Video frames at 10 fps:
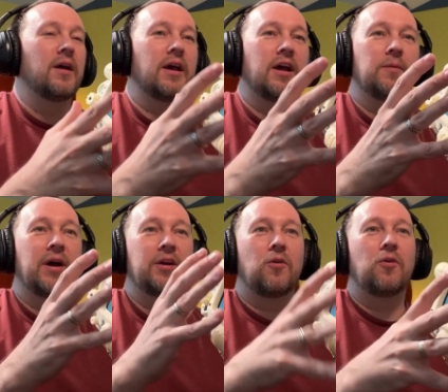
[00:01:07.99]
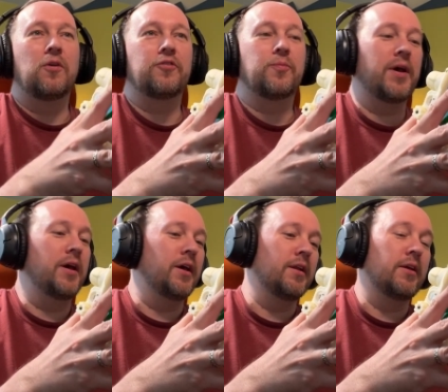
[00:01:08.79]
And my goal has
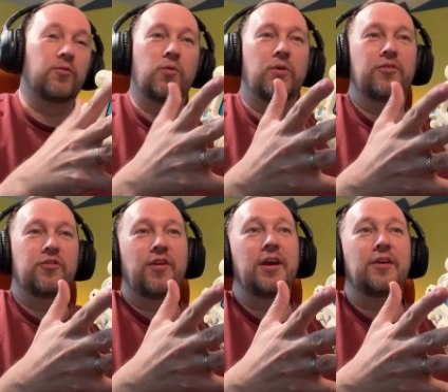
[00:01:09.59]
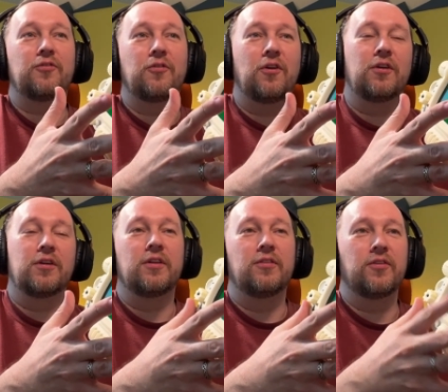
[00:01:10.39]
been, as one reason it's taking so
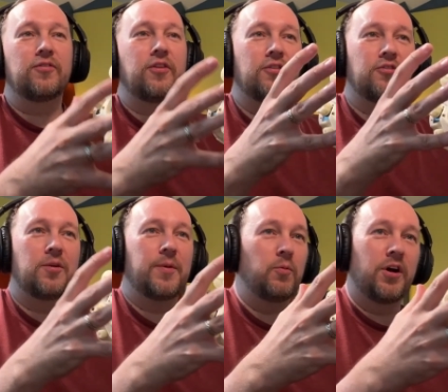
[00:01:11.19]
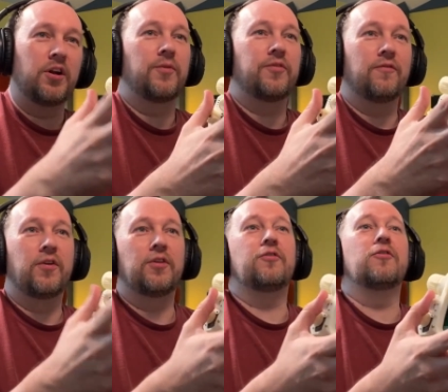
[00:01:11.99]
long, this thing is going to be 100%
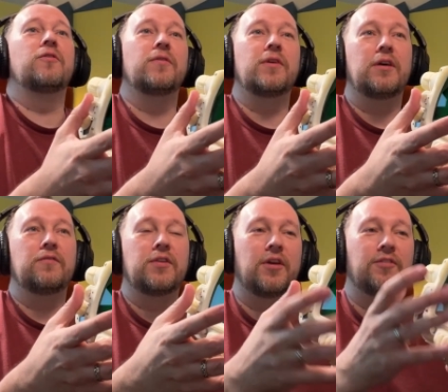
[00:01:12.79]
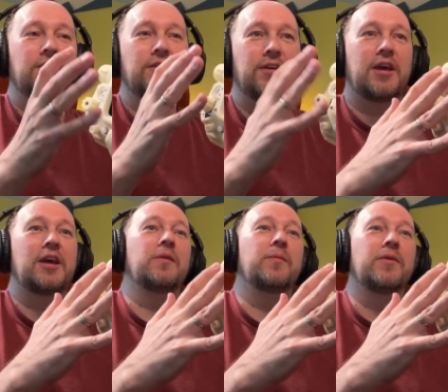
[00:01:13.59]
functional. If it does it in the
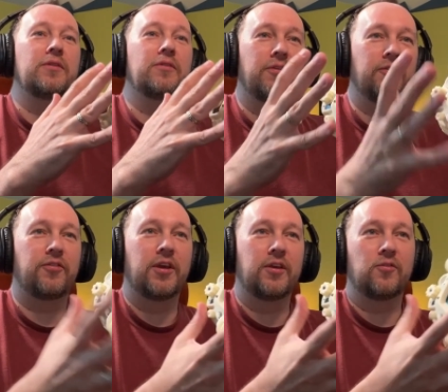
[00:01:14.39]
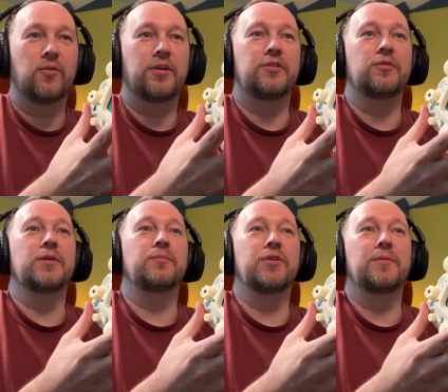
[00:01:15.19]
game, this thing is going to do
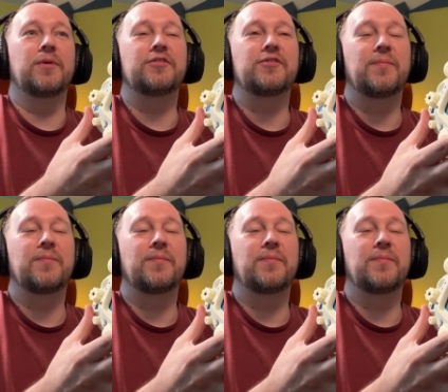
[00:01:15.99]
it pretty much.